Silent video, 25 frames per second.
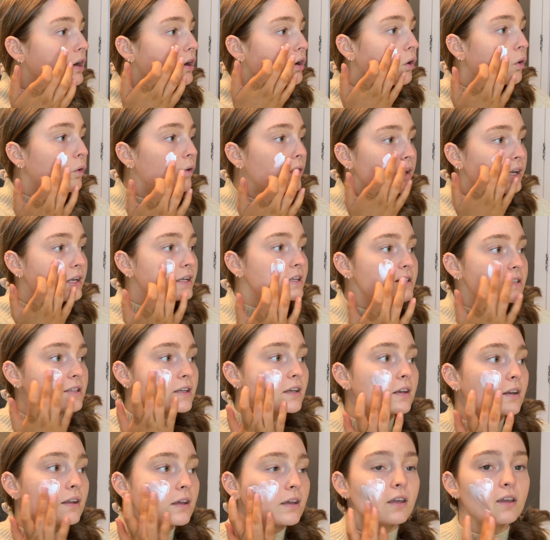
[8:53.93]
oily skin
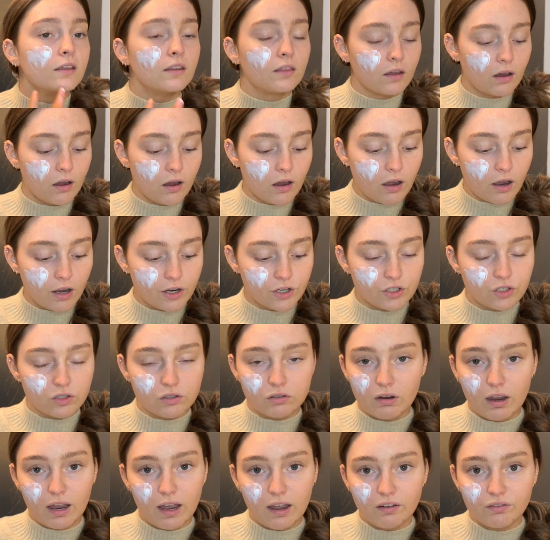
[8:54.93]
either. I do
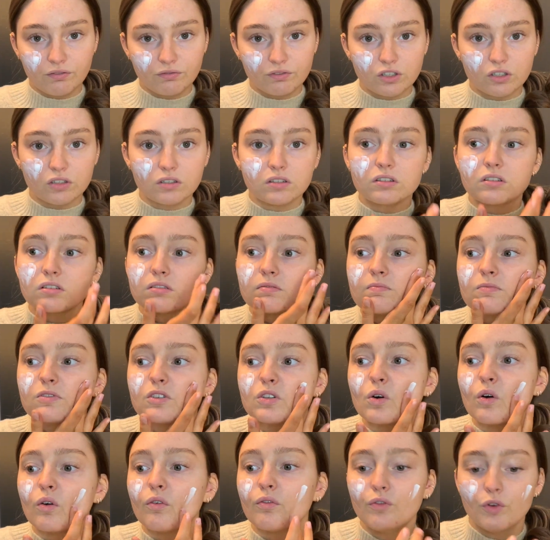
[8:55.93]
have just
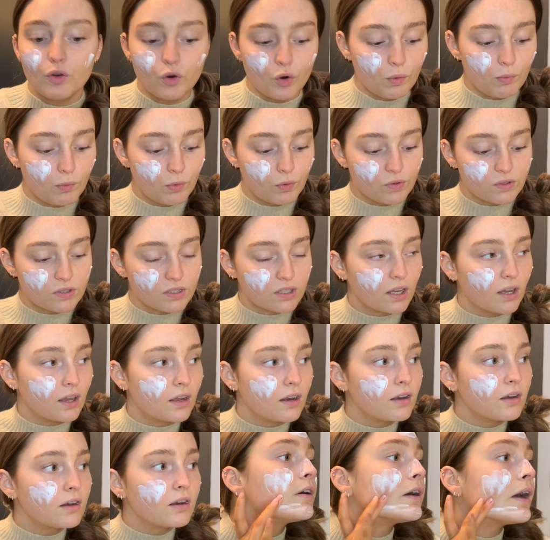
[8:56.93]
sort of normal
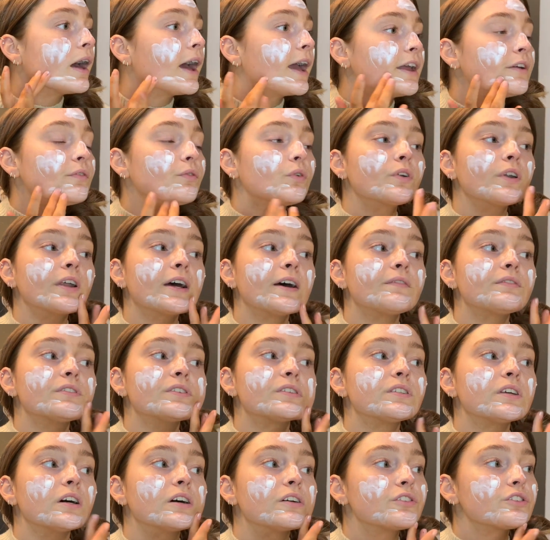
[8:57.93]
skin. Avon have
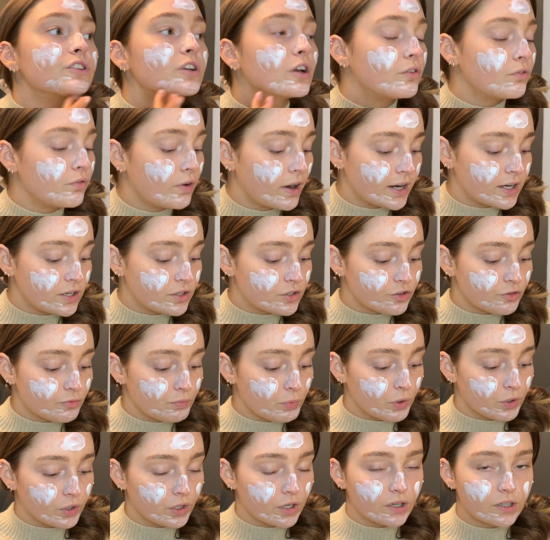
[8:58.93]
such a range of
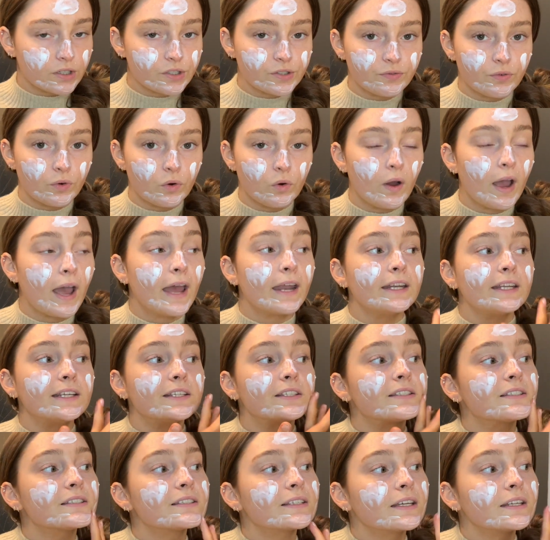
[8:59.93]
products for any
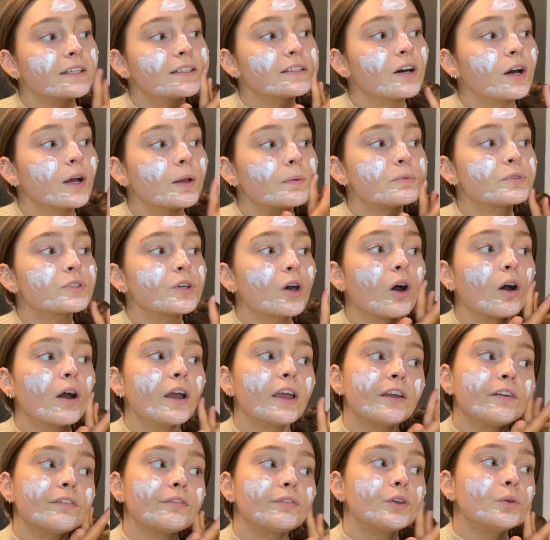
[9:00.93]
skin type, so
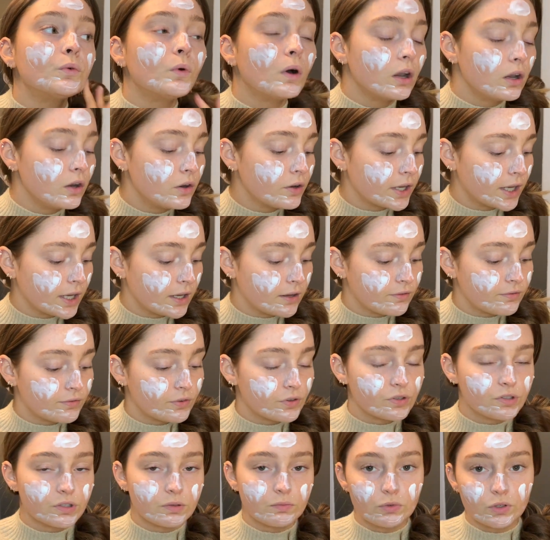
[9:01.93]
if you are looking for
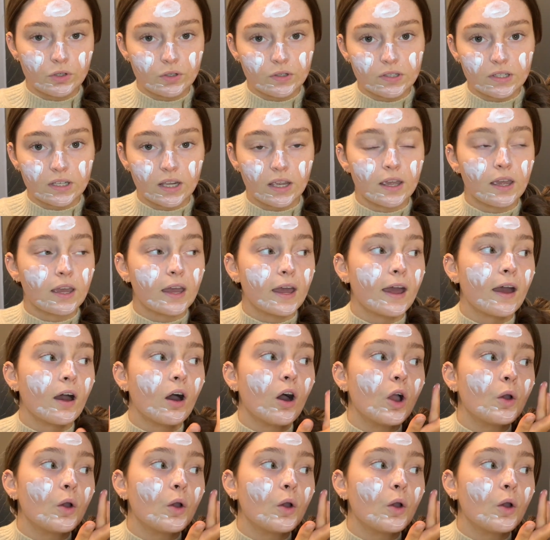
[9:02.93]
some new skincare, I